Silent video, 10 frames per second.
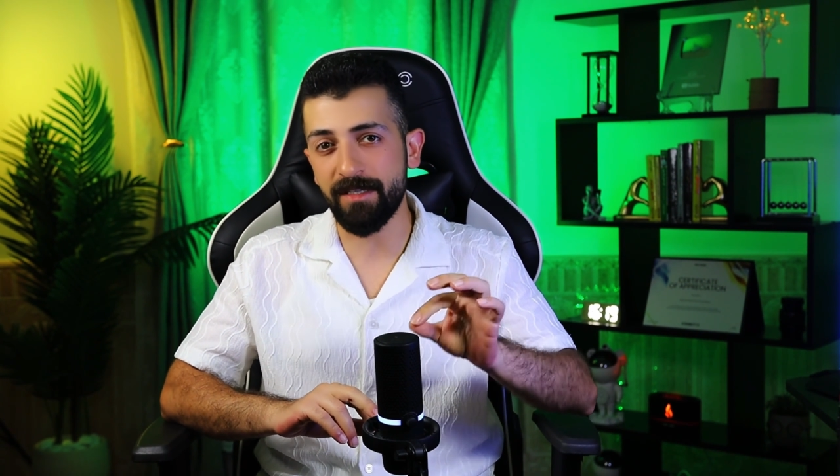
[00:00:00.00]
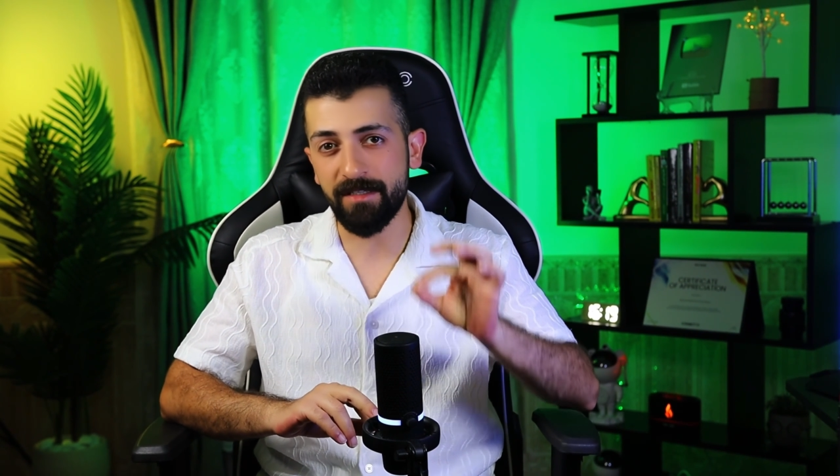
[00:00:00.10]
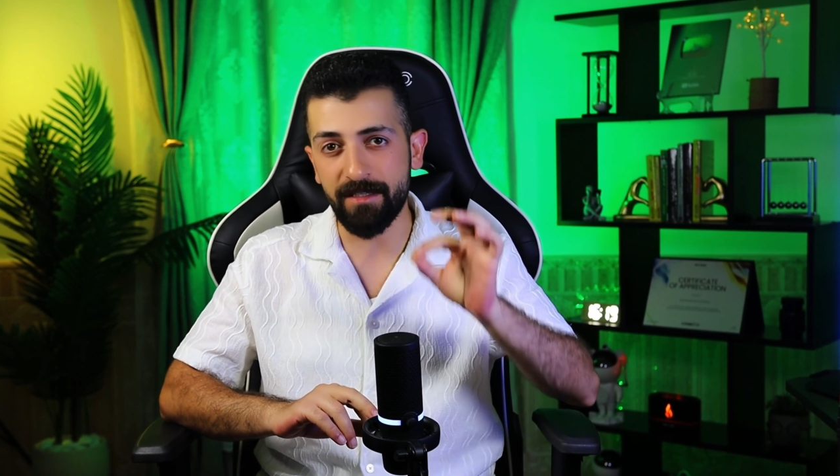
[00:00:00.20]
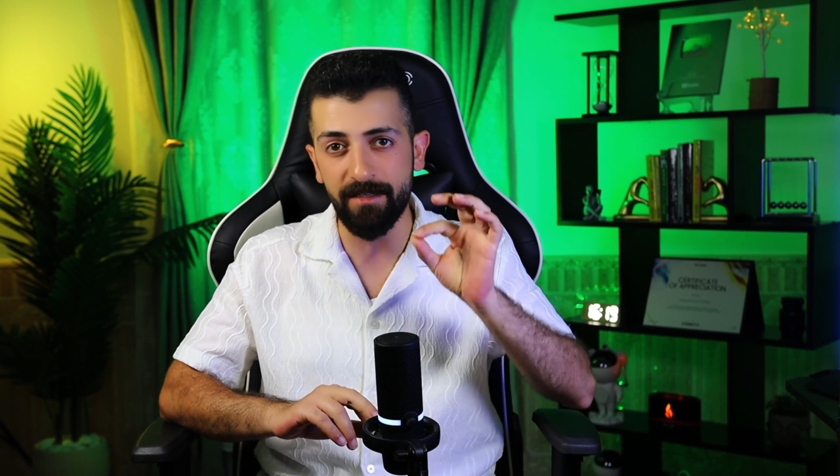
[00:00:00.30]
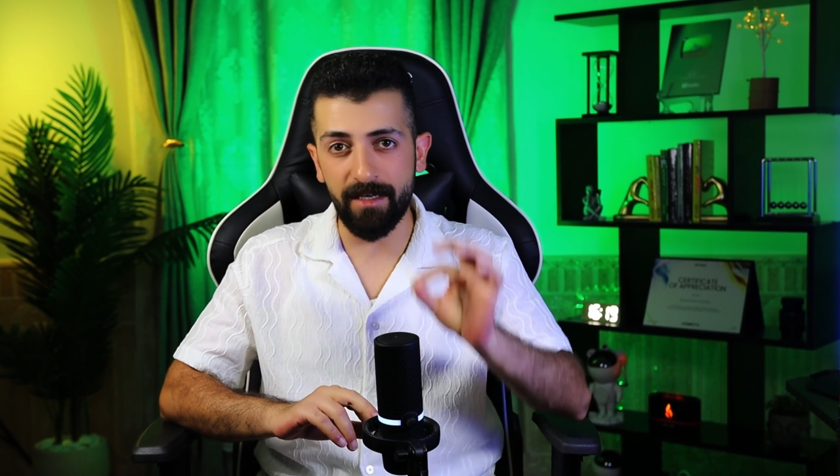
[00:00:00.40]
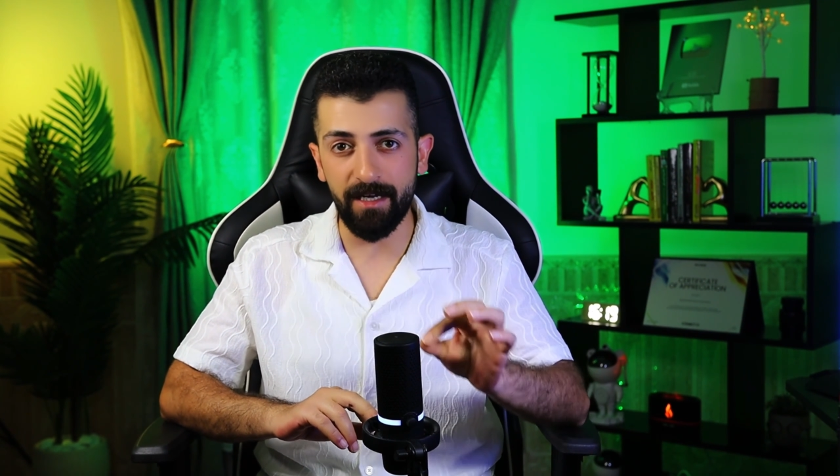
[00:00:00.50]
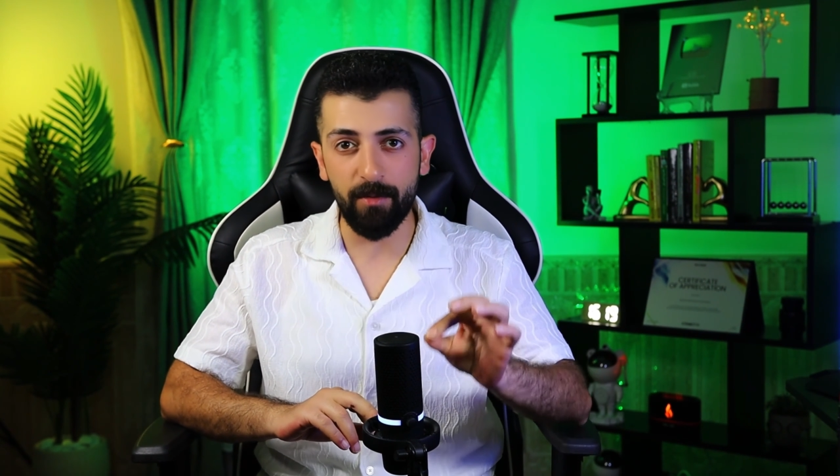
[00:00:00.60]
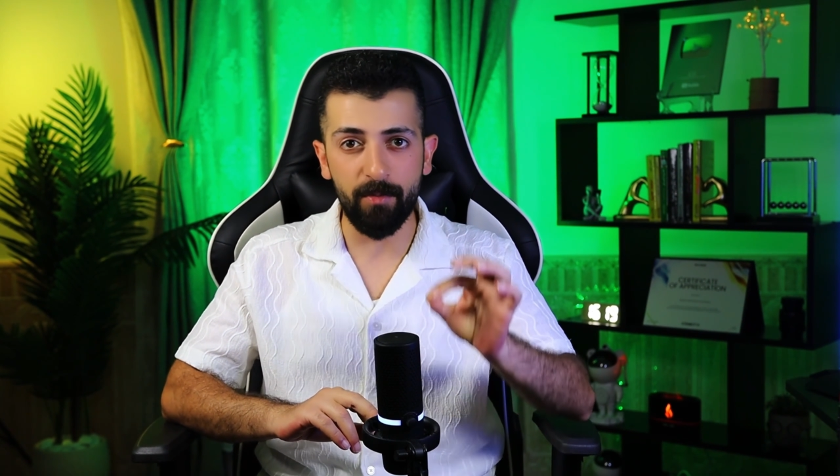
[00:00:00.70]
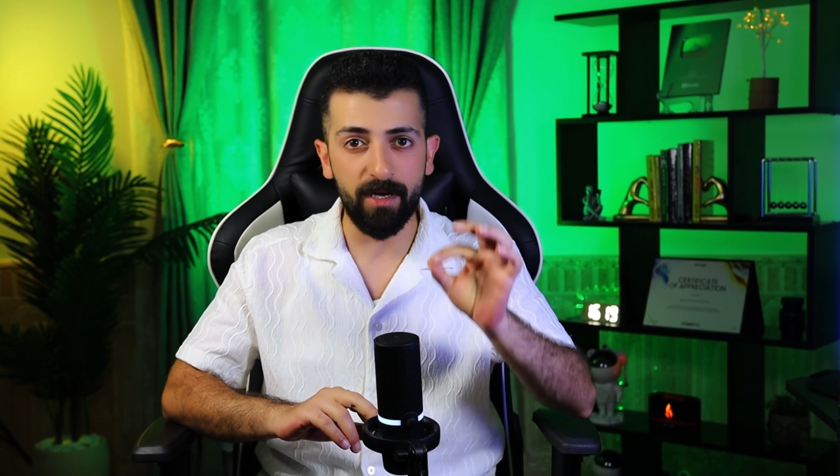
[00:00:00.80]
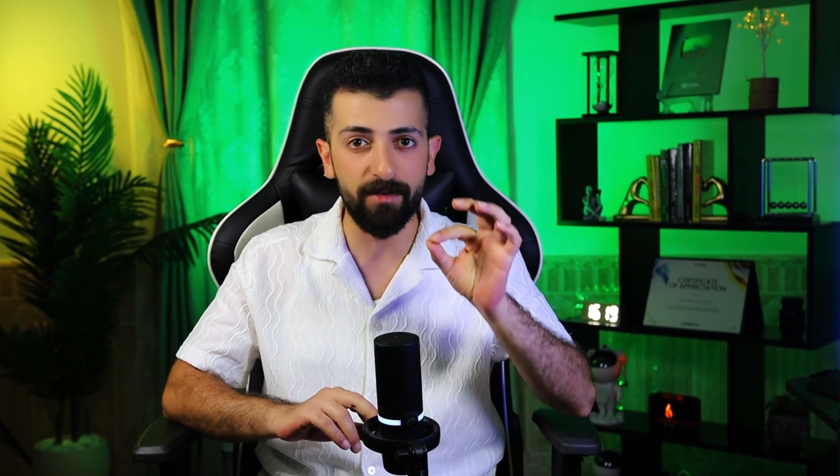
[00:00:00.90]
instantly
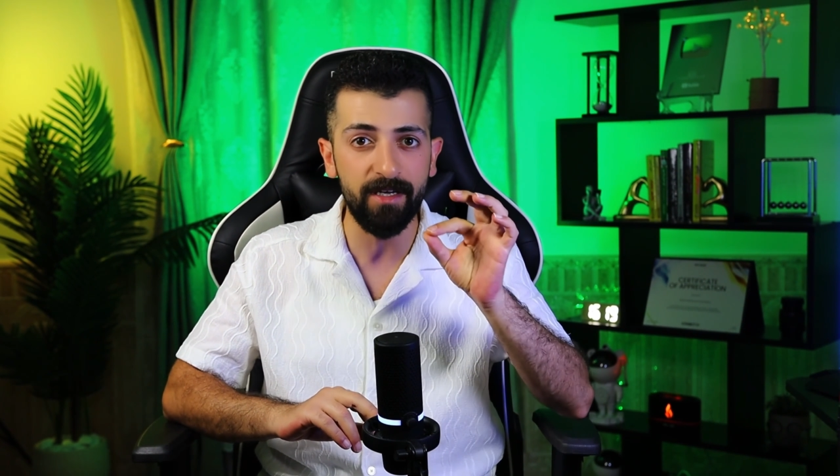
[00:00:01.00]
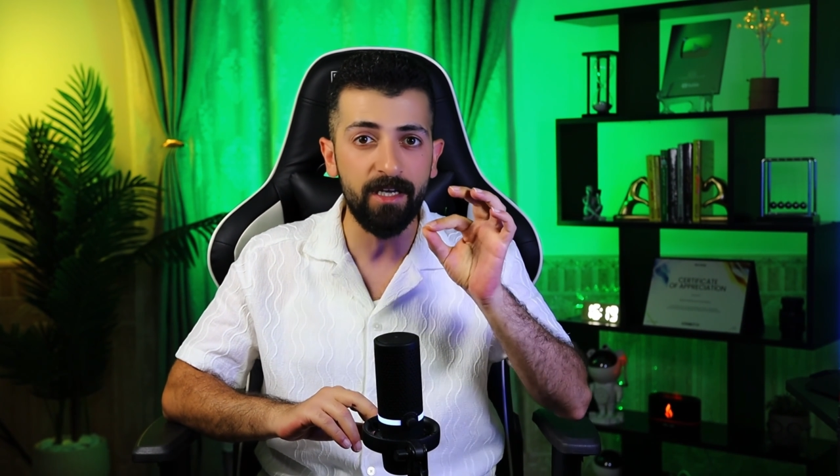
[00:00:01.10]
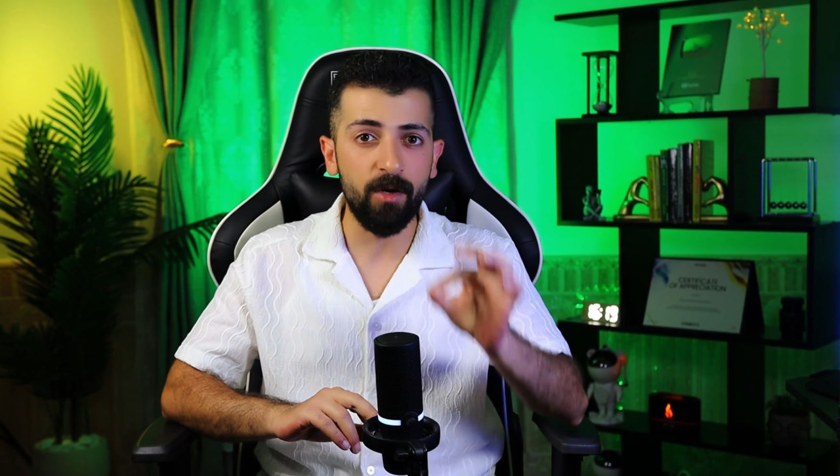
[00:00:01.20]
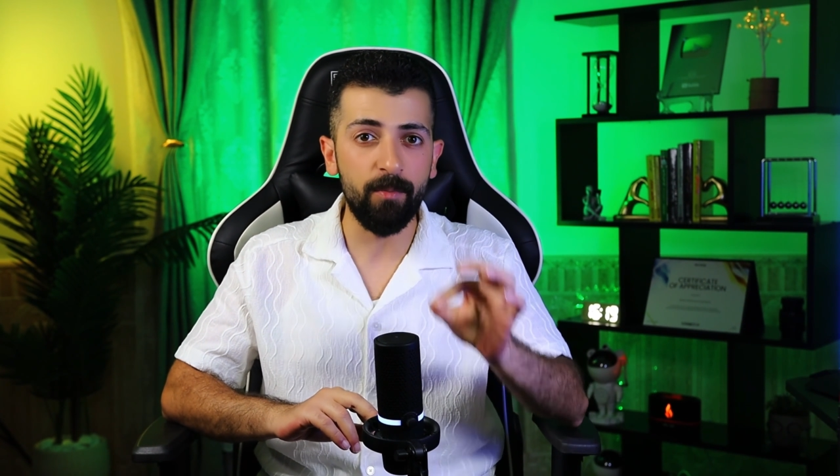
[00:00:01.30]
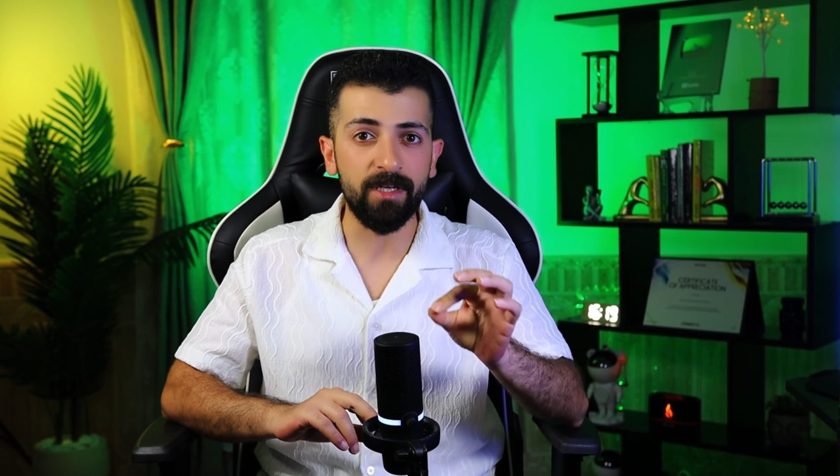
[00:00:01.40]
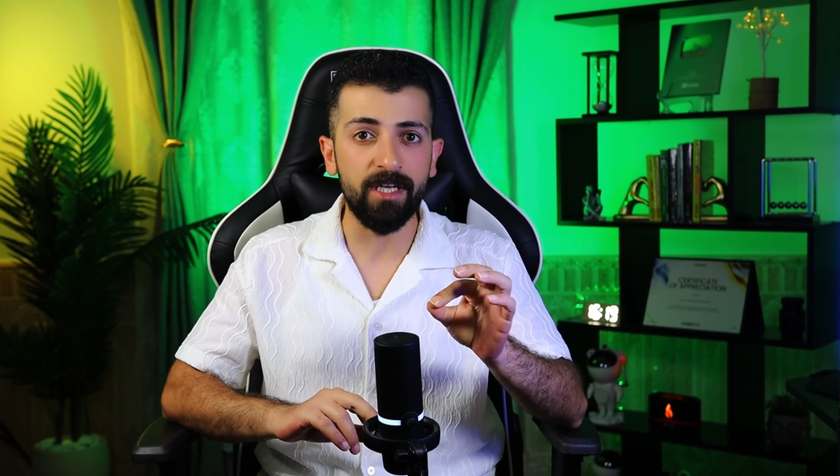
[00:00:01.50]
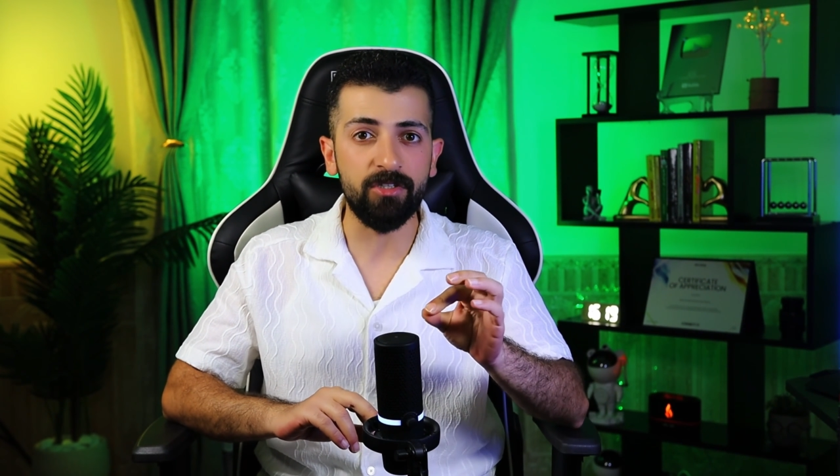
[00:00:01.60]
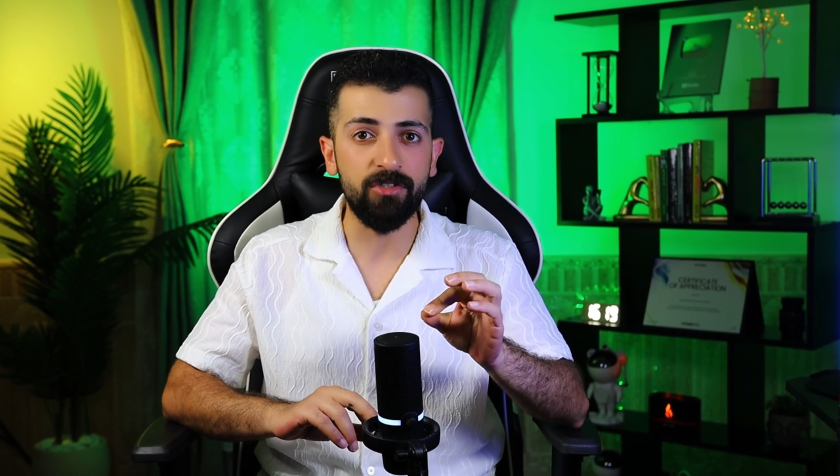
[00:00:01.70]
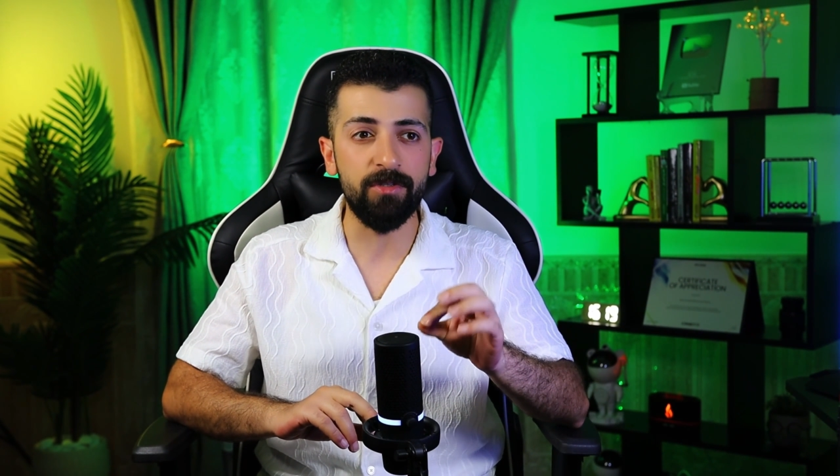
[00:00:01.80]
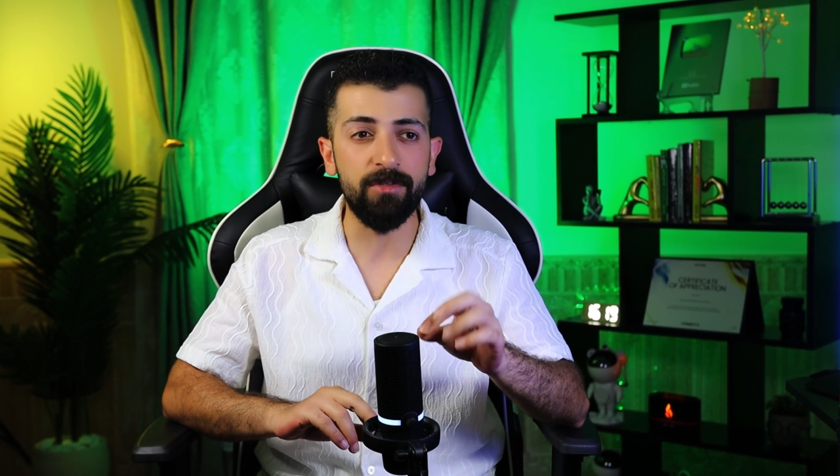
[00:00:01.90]
and without any
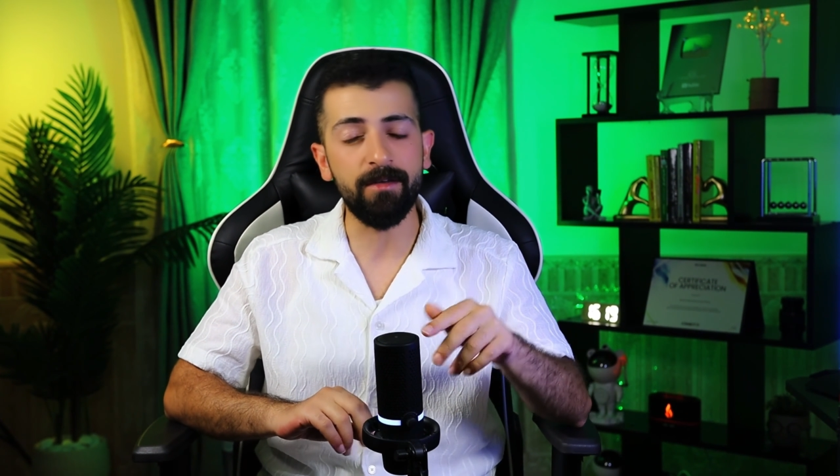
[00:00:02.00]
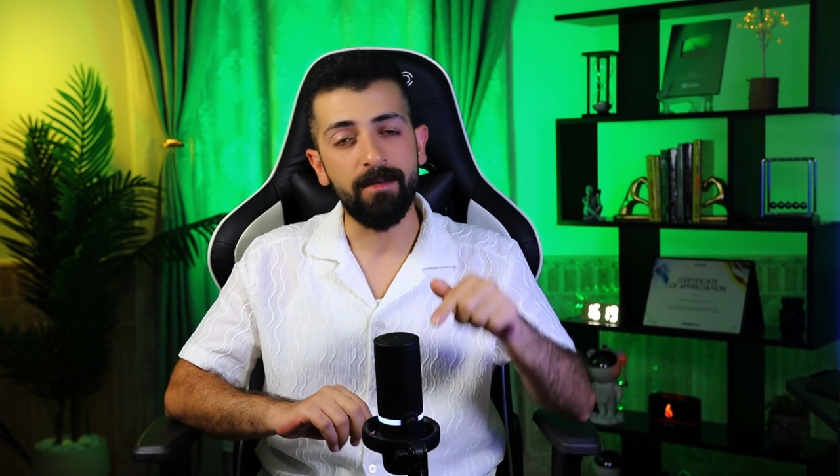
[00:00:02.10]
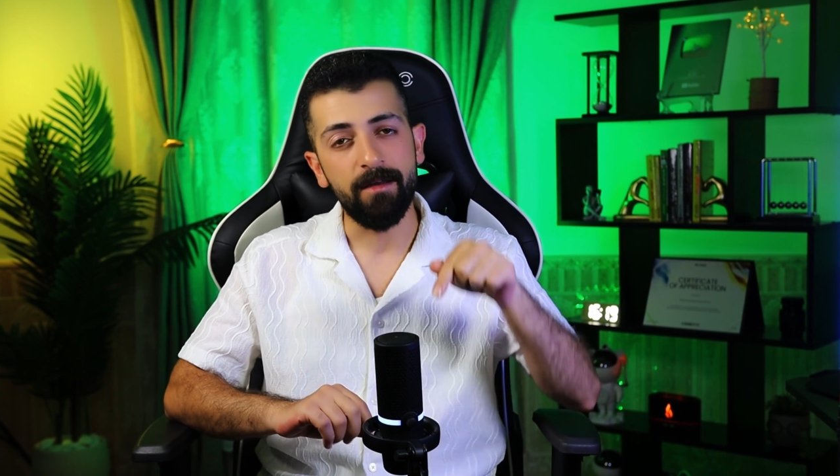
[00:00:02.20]
complications.